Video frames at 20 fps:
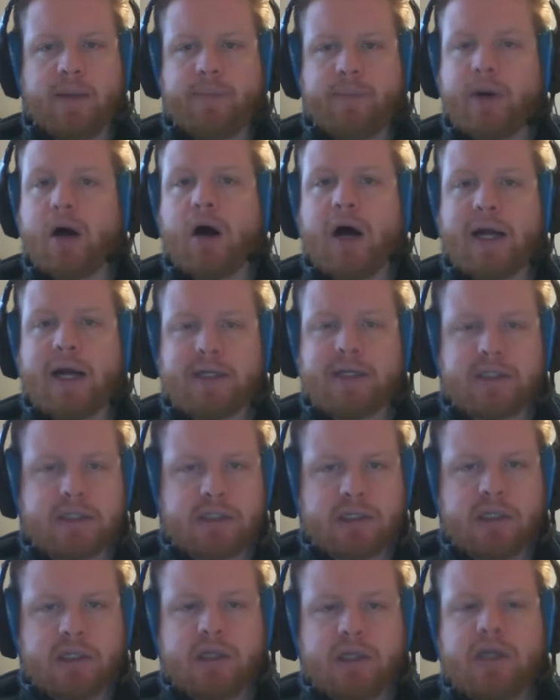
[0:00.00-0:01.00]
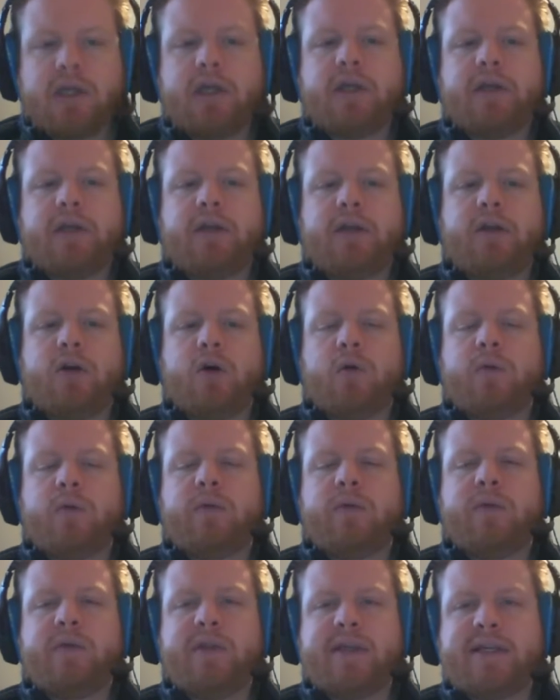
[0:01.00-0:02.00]
pot, you know,
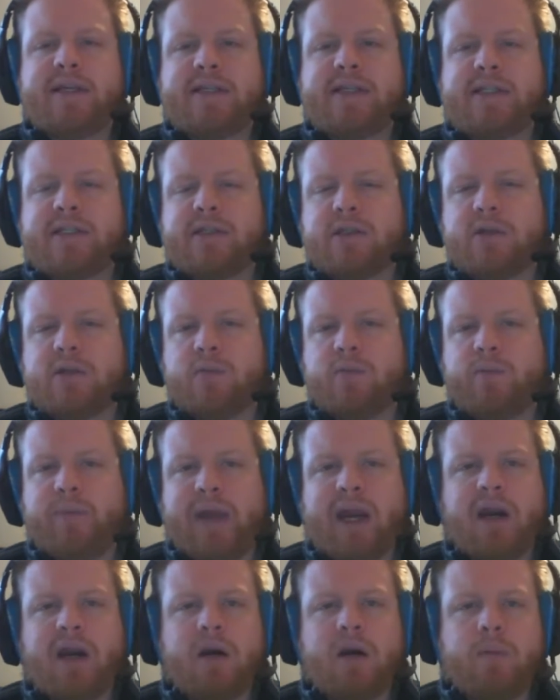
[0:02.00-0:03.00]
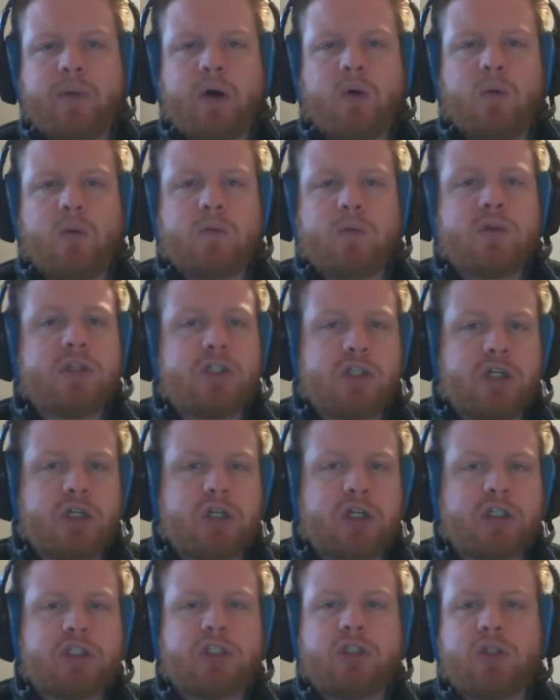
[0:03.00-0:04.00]
this bare bone
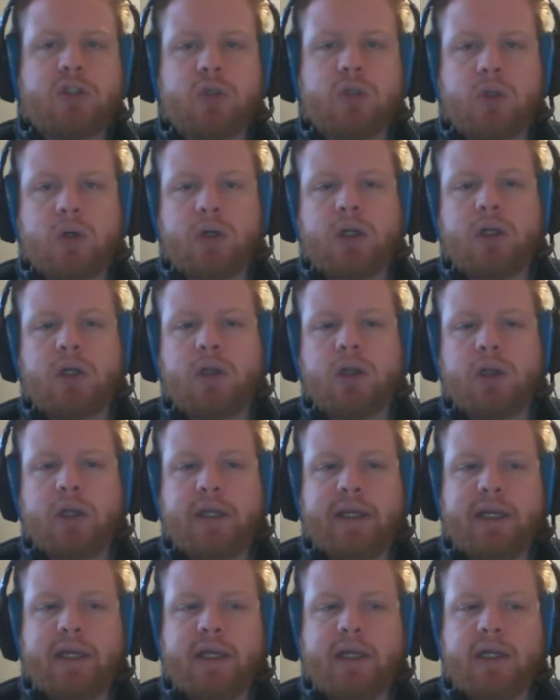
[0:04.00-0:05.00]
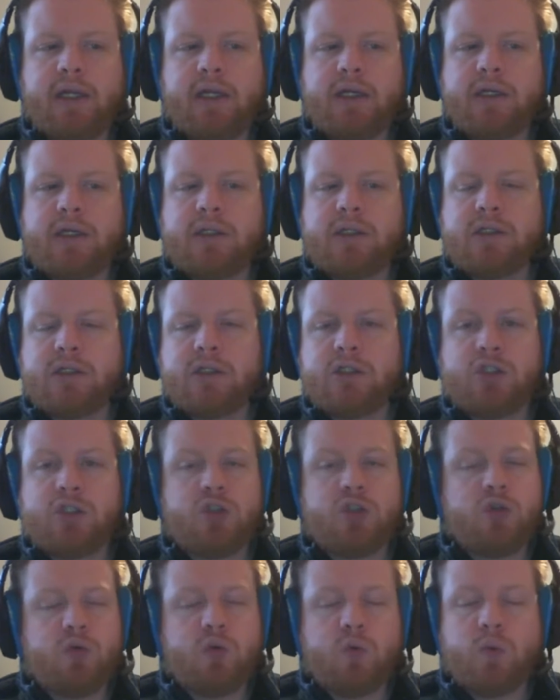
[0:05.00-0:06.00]
search could lead
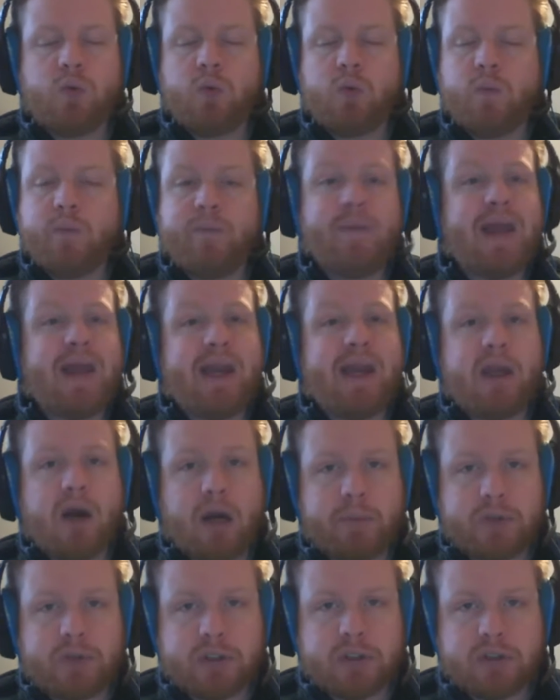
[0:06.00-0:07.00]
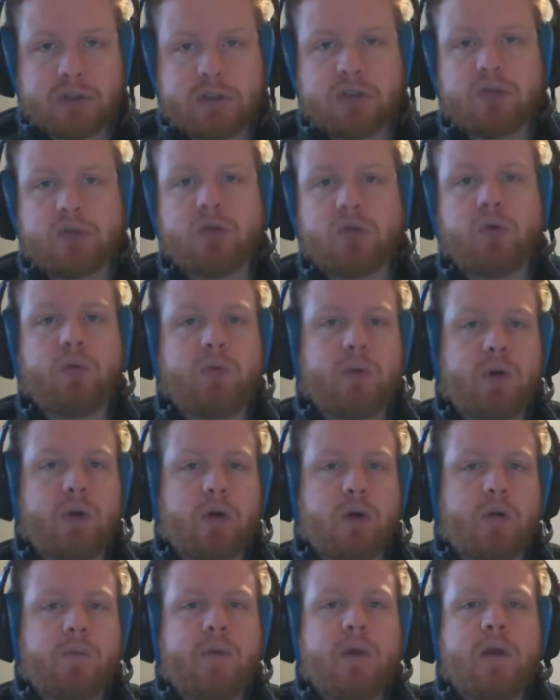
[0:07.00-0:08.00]
to many options. So, you
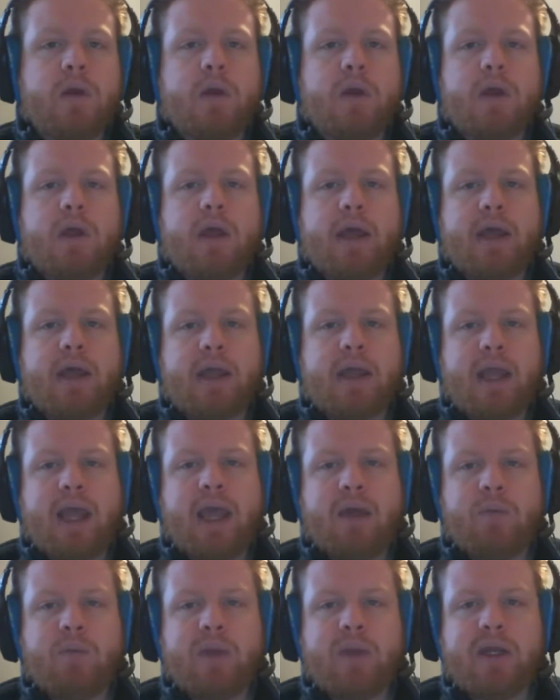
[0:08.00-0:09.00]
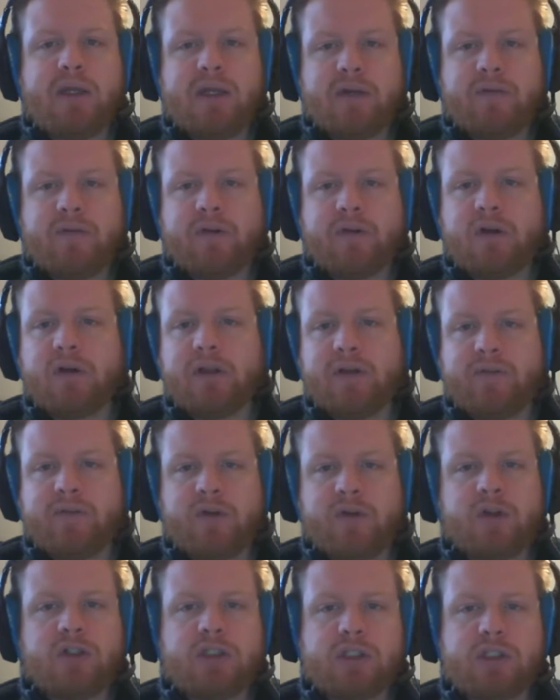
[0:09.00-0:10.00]
know, it can be difficult if
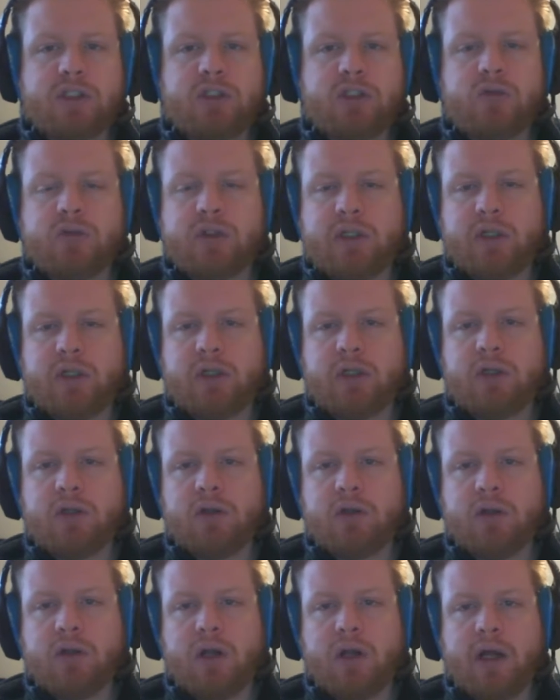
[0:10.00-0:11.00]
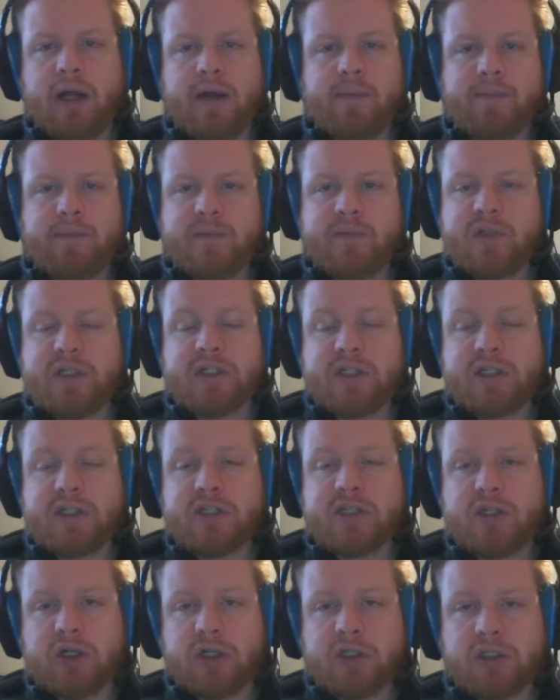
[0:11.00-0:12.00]
you're just using just the
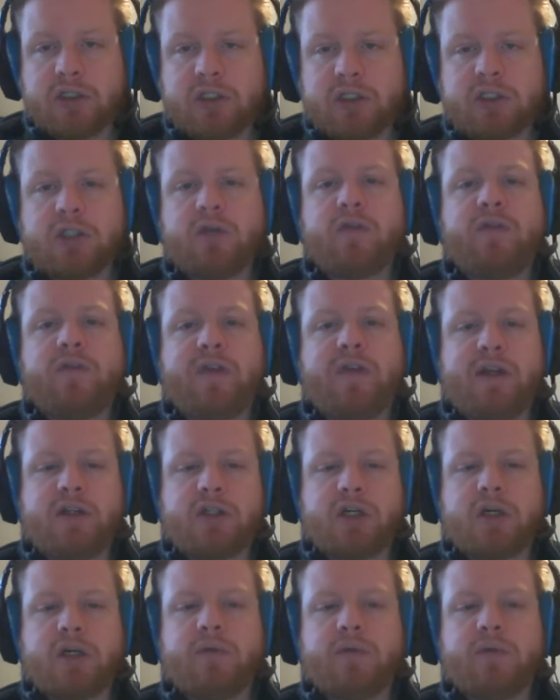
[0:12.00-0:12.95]
search feature.